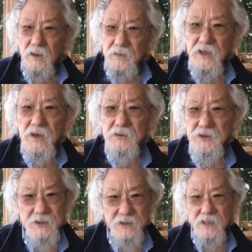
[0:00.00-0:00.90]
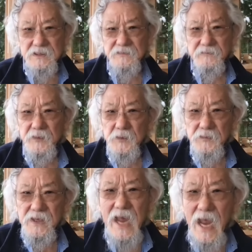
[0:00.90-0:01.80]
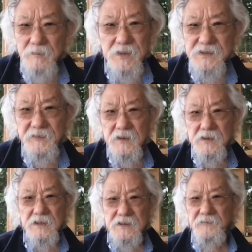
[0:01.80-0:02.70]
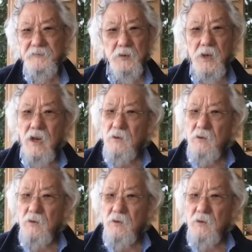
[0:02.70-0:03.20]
The ocean doesn't vote. The atmosphere doesn't vote.